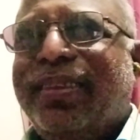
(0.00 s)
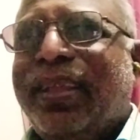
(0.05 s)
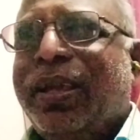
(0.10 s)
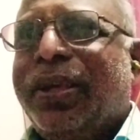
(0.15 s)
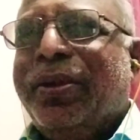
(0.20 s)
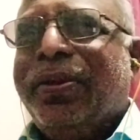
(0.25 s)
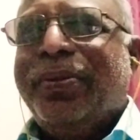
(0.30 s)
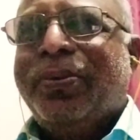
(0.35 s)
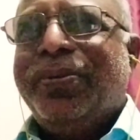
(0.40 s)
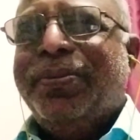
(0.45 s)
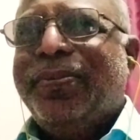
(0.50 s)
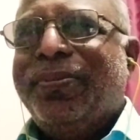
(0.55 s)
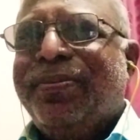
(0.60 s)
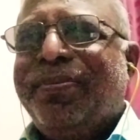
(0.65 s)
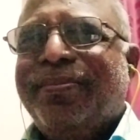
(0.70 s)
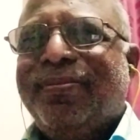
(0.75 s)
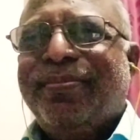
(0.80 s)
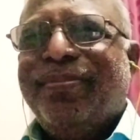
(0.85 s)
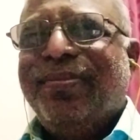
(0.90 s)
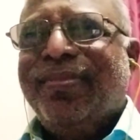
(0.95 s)
from the
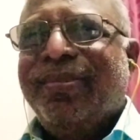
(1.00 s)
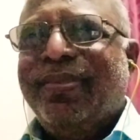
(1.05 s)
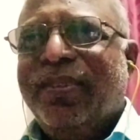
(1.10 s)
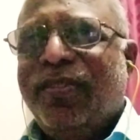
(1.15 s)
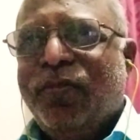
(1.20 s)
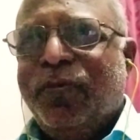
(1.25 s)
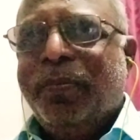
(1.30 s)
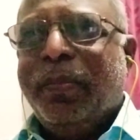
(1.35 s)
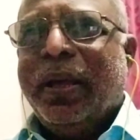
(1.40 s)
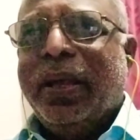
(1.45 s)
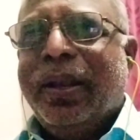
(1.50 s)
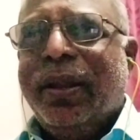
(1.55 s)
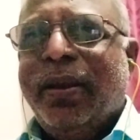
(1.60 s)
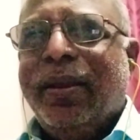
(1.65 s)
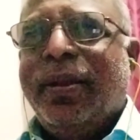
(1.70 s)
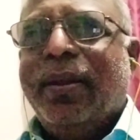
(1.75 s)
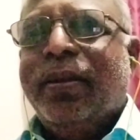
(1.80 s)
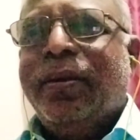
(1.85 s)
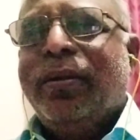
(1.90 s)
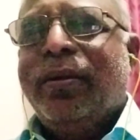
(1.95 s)
is my
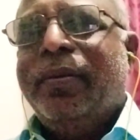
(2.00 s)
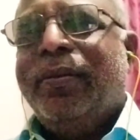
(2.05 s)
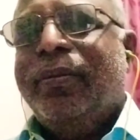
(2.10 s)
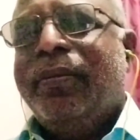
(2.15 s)
memory.